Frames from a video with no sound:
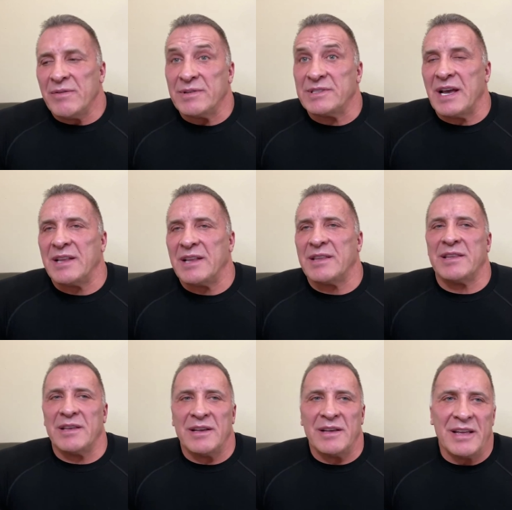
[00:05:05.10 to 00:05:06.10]
for site
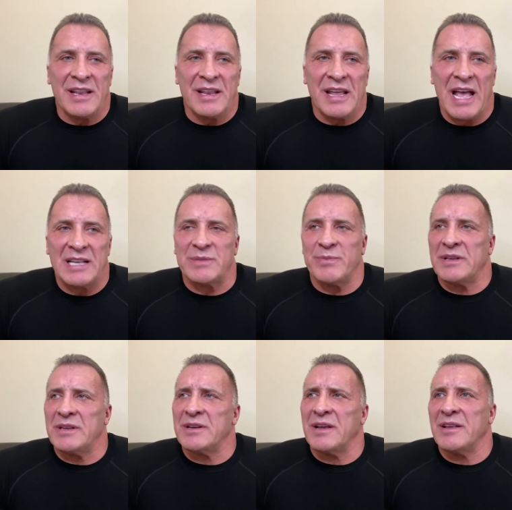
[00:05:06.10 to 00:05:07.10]
uh, enhancement
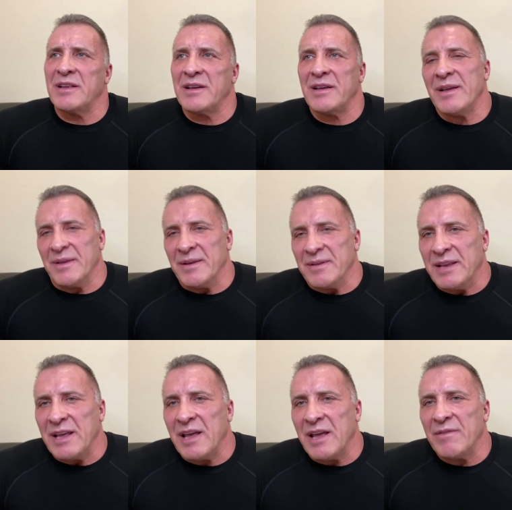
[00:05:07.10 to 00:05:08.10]
and uh,
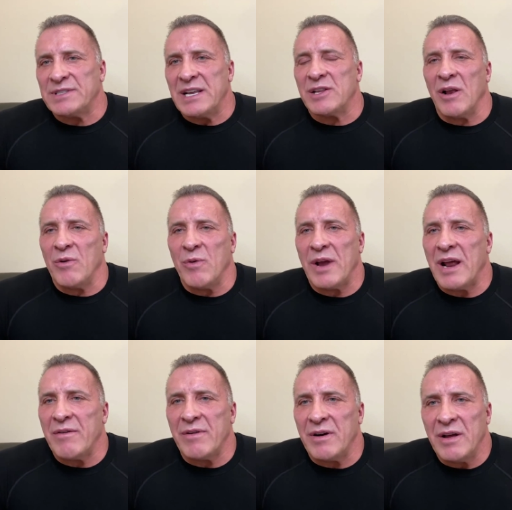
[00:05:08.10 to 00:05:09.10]
thinking of Synthol or
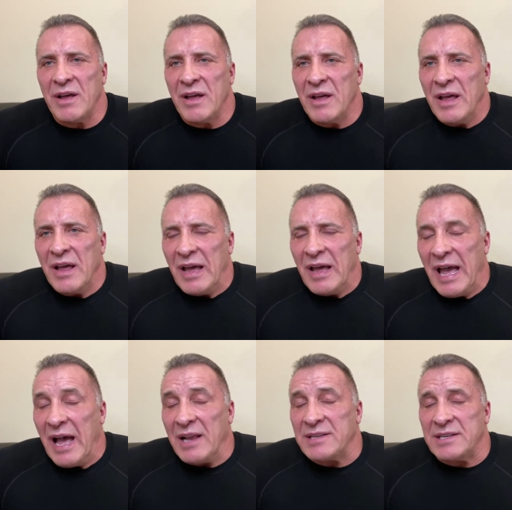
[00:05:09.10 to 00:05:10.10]
whatever
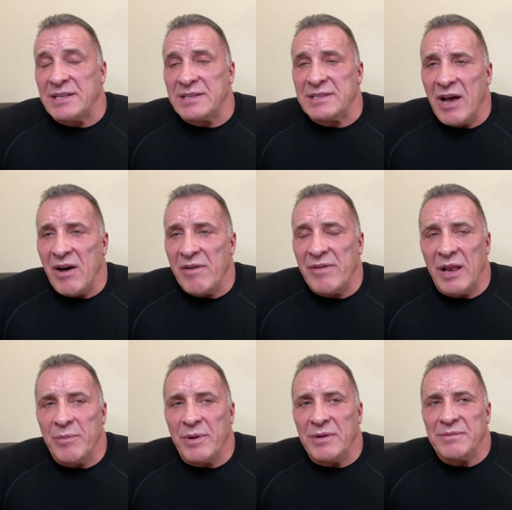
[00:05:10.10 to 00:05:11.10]
else is now
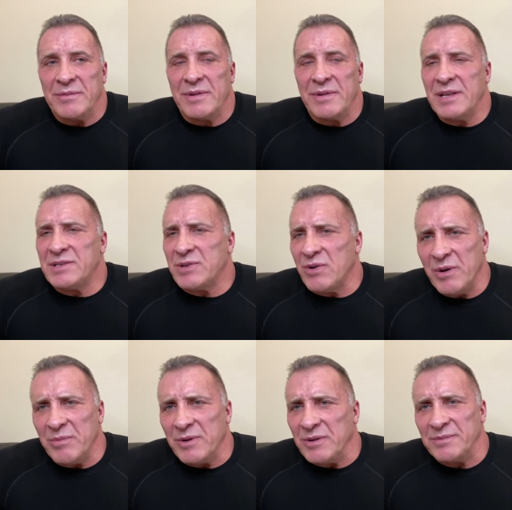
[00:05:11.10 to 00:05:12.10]
available. It's
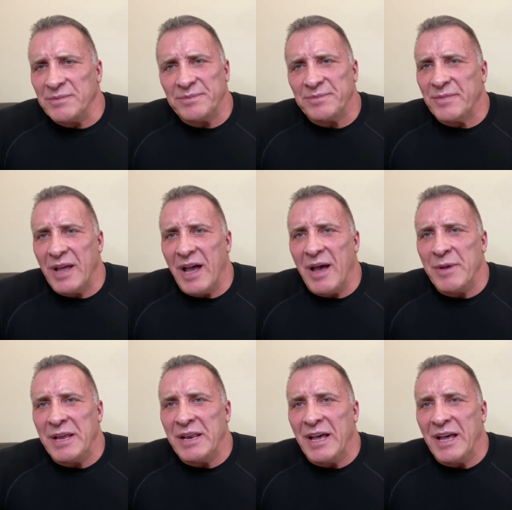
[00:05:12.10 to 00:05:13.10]
horrible. I
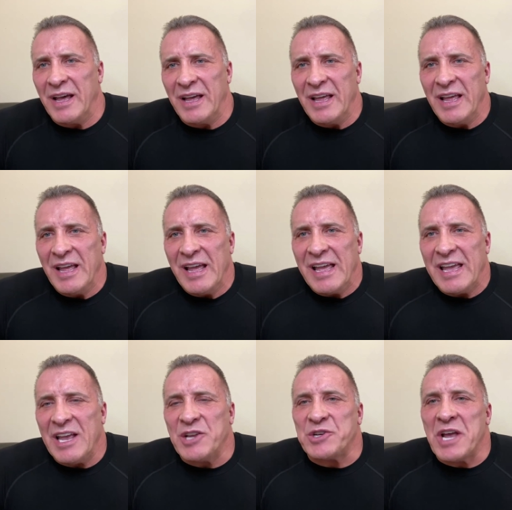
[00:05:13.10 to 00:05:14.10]
mean, uh,
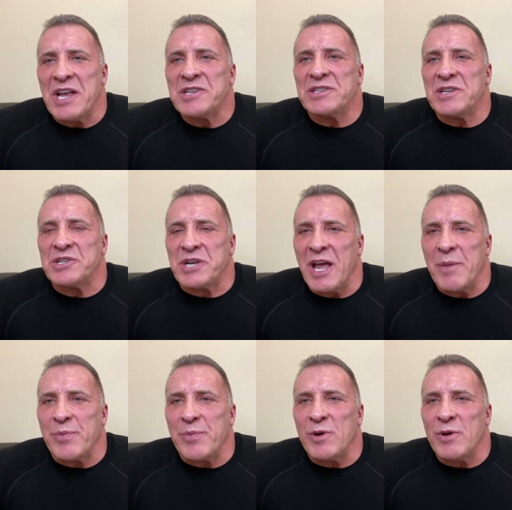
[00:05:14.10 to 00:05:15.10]
it changes the
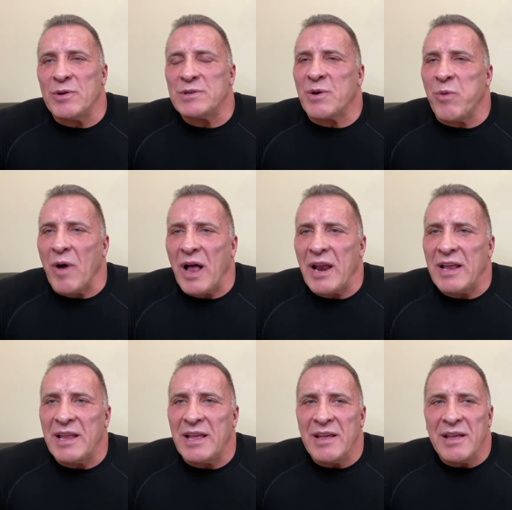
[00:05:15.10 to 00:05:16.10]
shape, you lose the
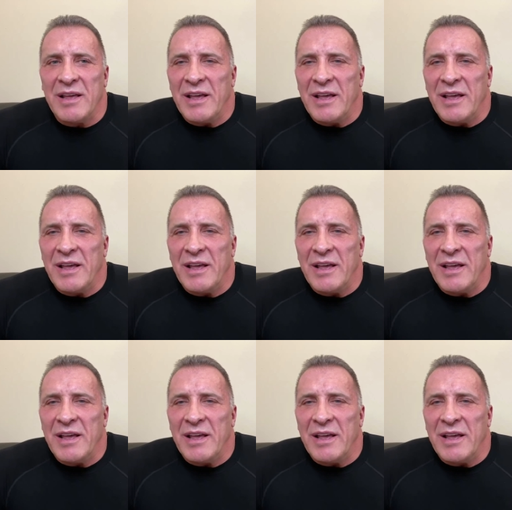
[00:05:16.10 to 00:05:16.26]
quality,